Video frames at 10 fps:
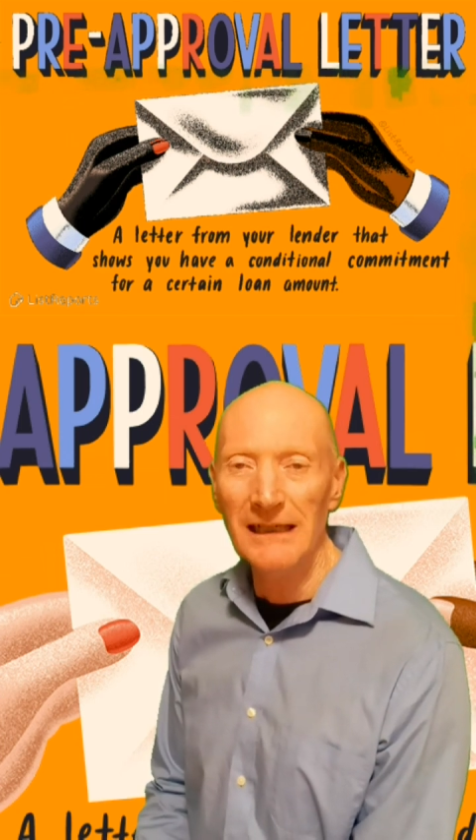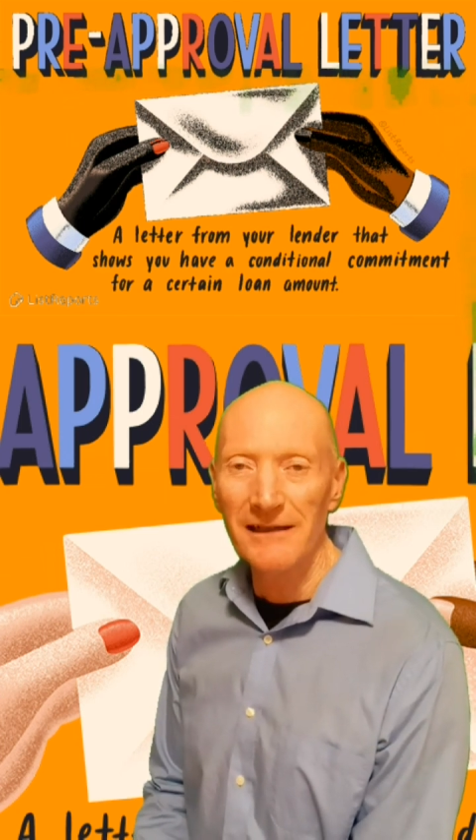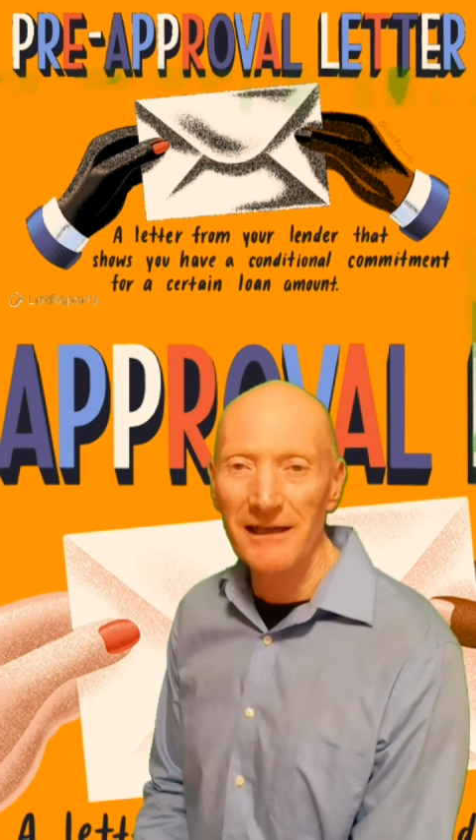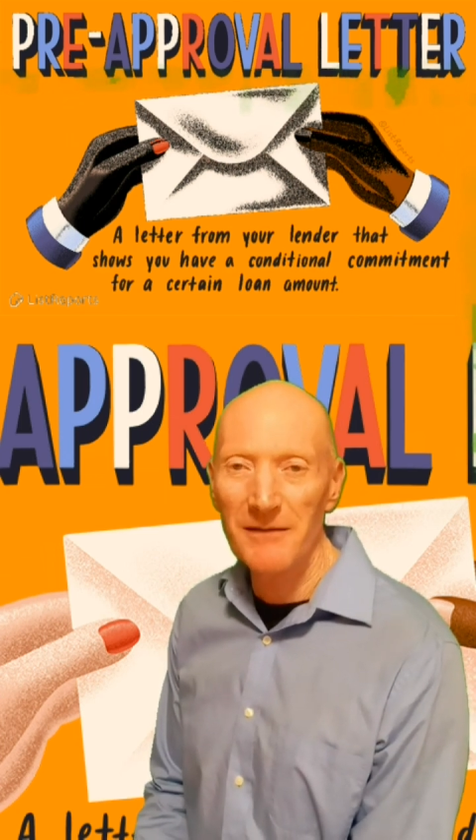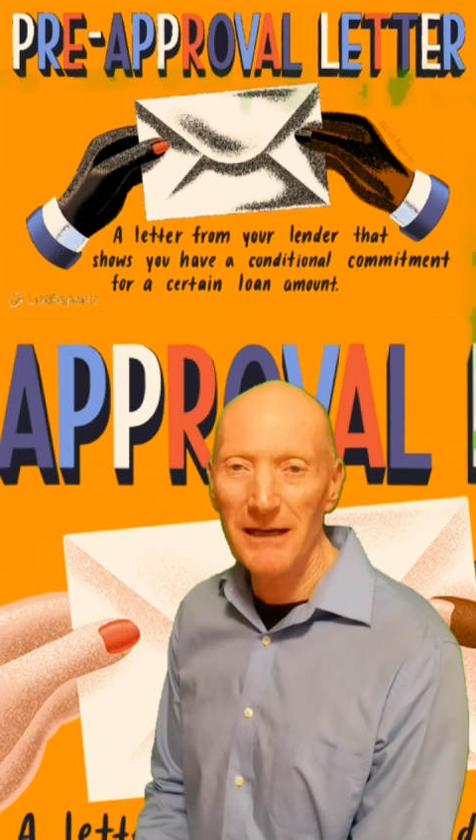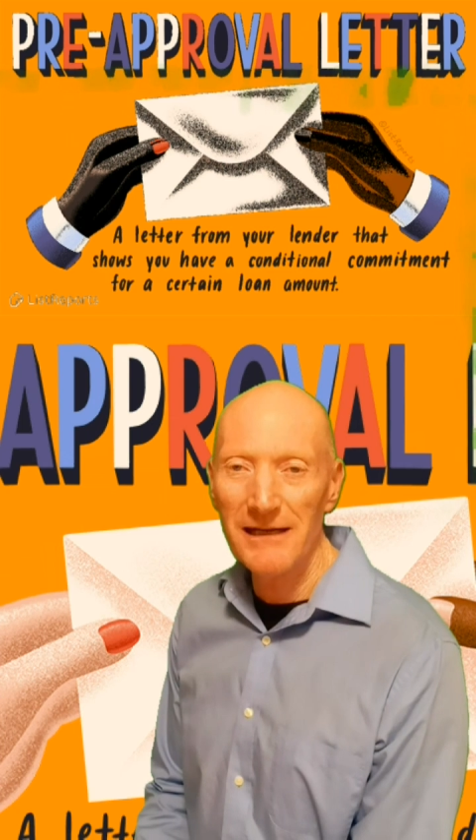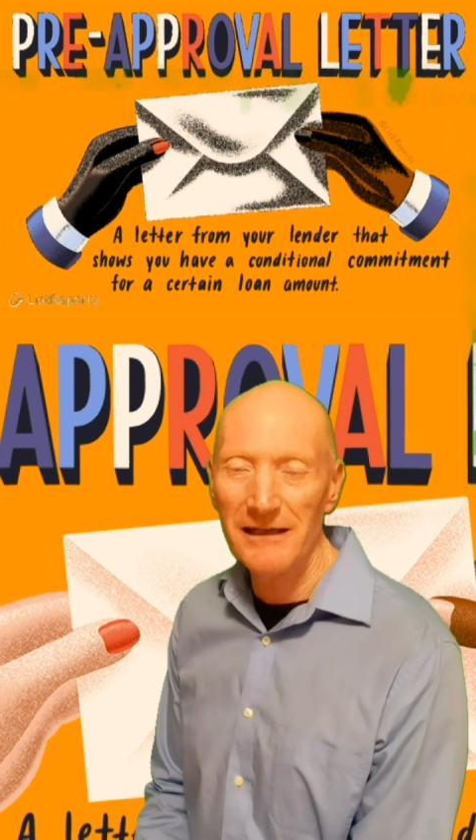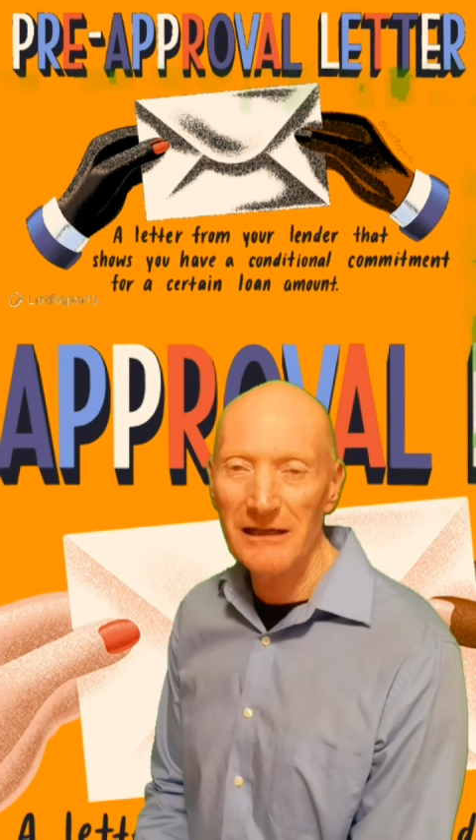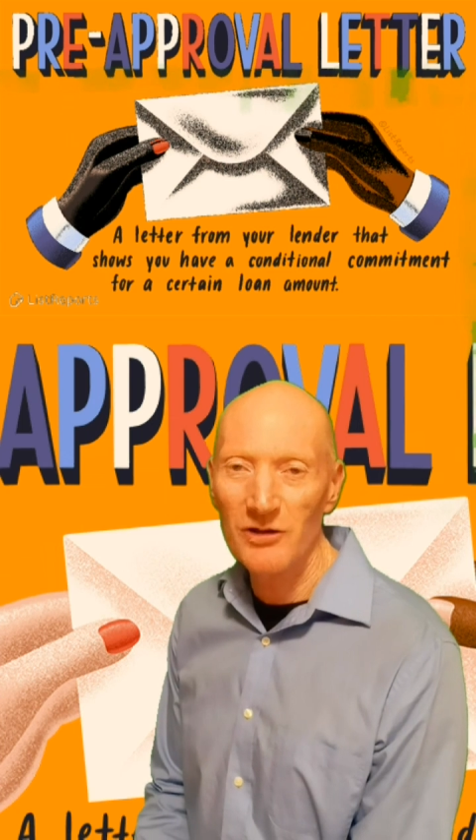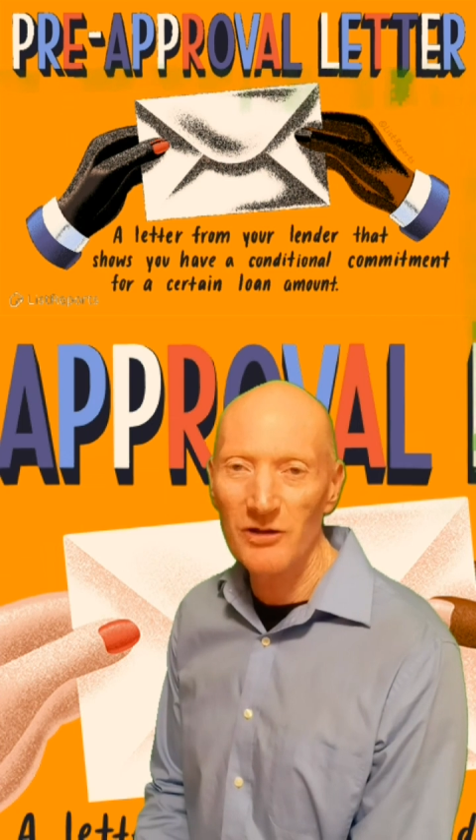They're the main
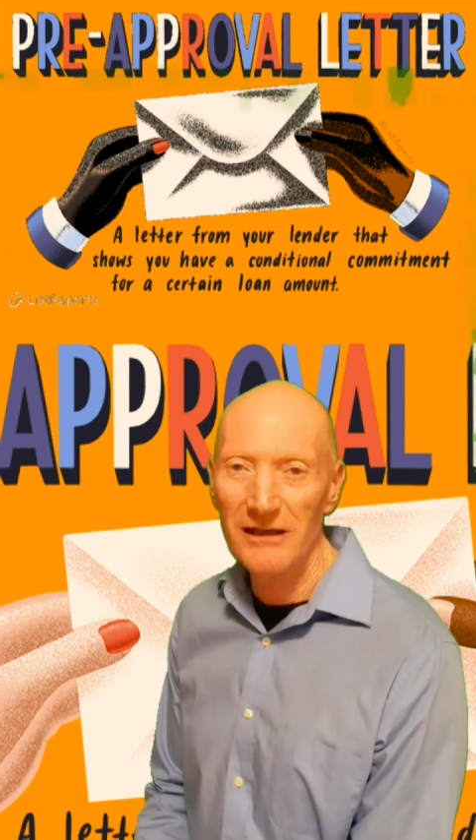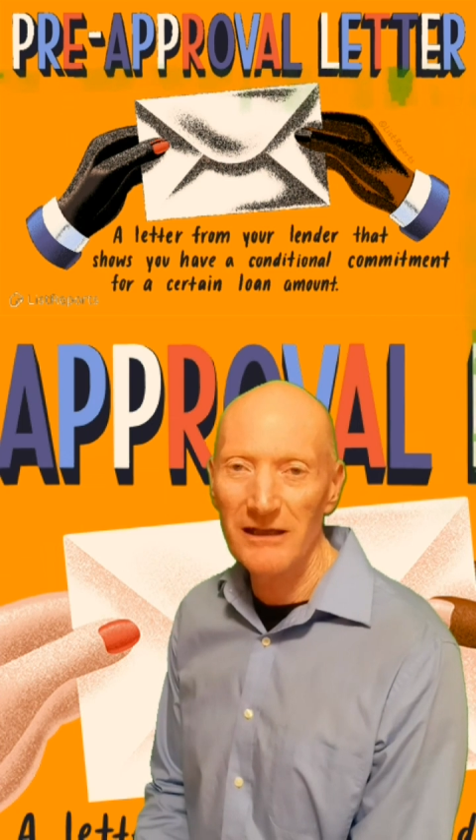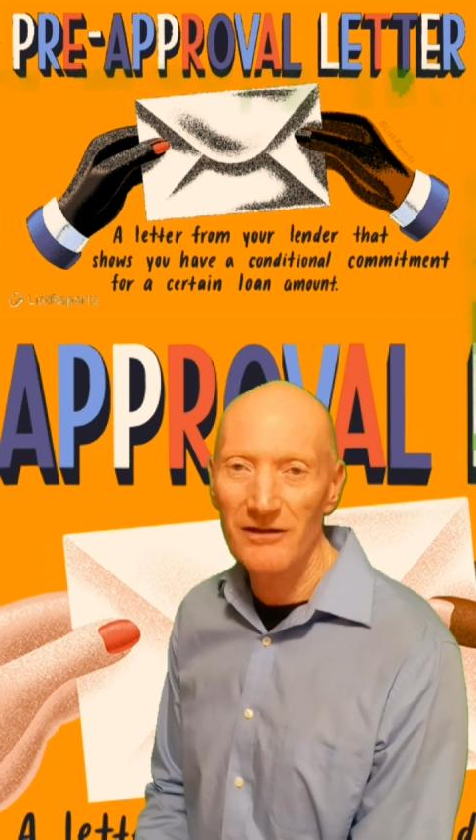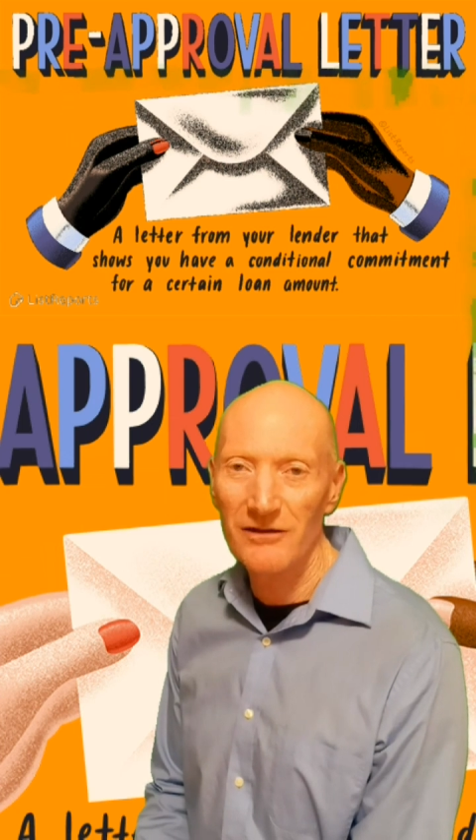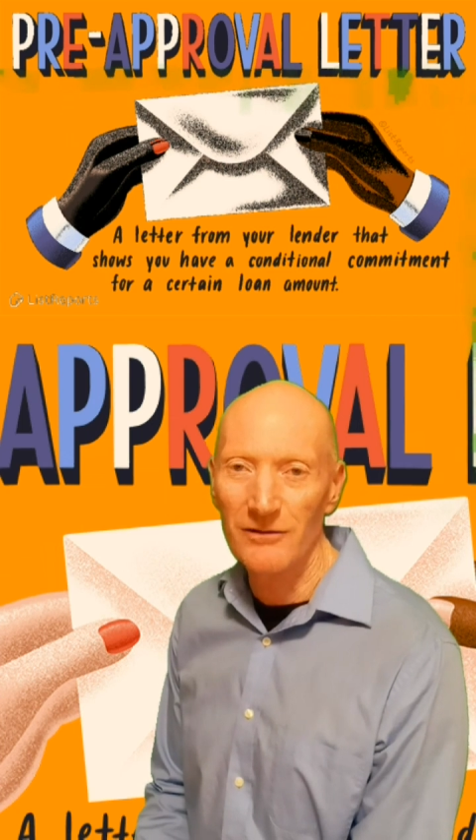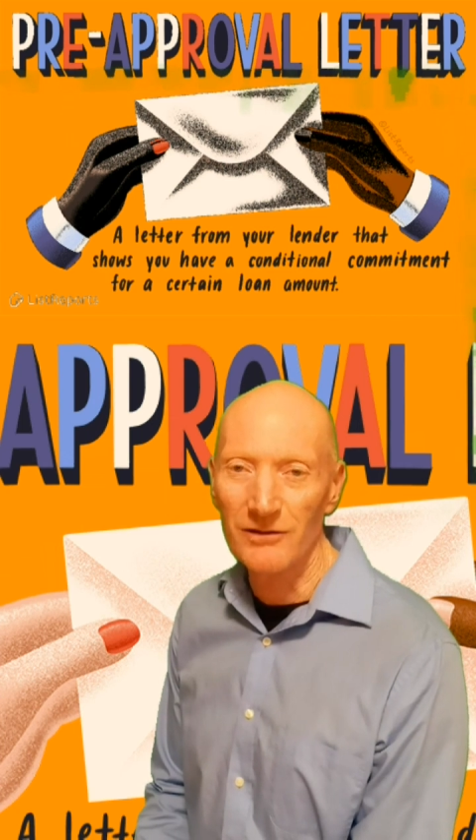things you need to do.